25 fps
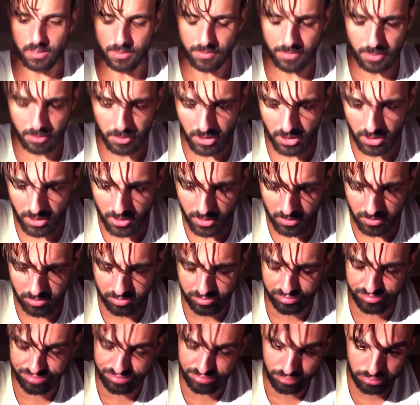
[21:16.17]
I'm gonna.
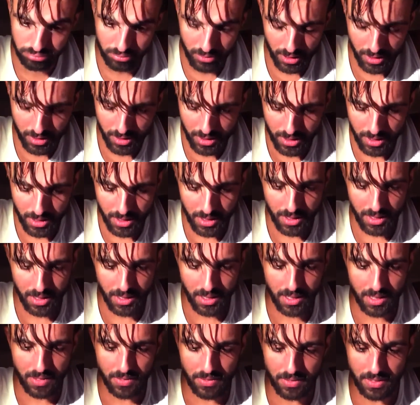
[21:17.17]

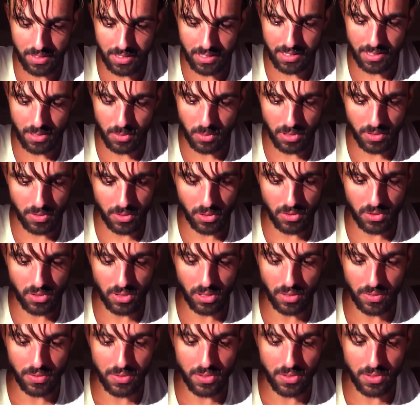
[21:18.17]
This is one of those love